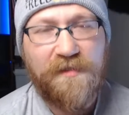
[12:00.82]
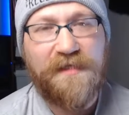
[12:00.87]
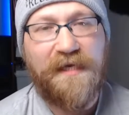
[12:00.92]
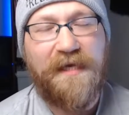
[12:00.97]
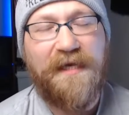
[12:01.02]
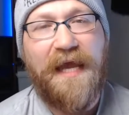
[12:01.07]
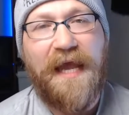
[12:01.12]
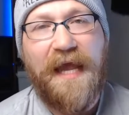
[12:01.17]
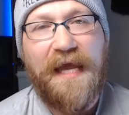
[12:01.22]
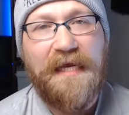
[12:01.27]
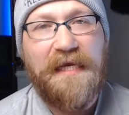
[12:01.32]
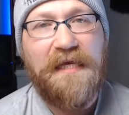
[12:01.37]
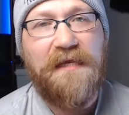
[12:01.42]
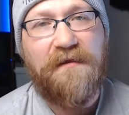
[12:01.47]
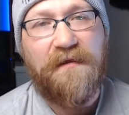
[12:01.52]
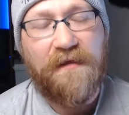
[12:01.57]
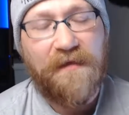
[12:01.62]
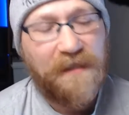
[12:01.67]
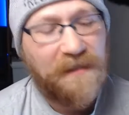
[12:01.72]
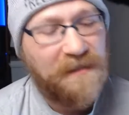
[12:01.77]
say
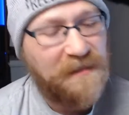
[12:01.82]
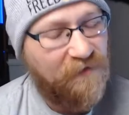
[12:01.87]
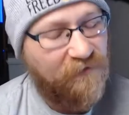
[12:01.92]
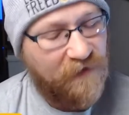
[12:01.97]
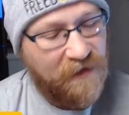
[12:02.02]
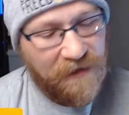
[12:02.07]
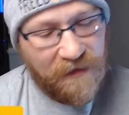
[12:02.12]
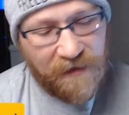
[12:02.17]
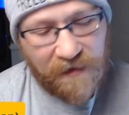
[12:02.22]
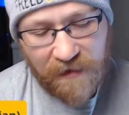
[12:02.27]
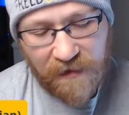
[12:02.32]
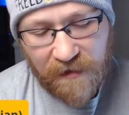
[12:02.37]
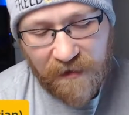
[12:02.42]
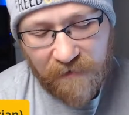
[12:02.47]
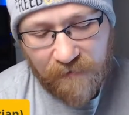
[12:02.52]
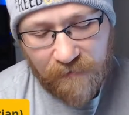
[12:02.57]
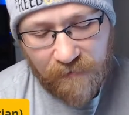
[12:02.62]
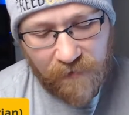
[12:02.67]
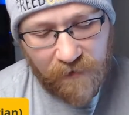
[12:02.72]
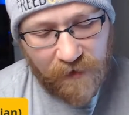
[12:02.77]
anything that's even
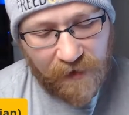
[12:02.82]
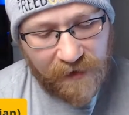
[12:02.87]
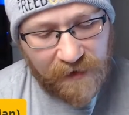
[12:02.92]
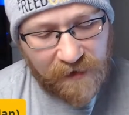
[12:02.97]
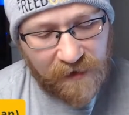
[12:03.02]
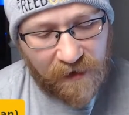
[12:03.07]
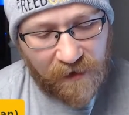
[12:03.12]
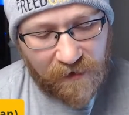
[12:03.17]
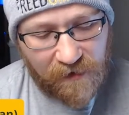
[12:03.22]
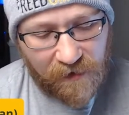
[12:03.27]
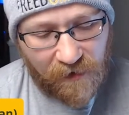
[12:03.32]
like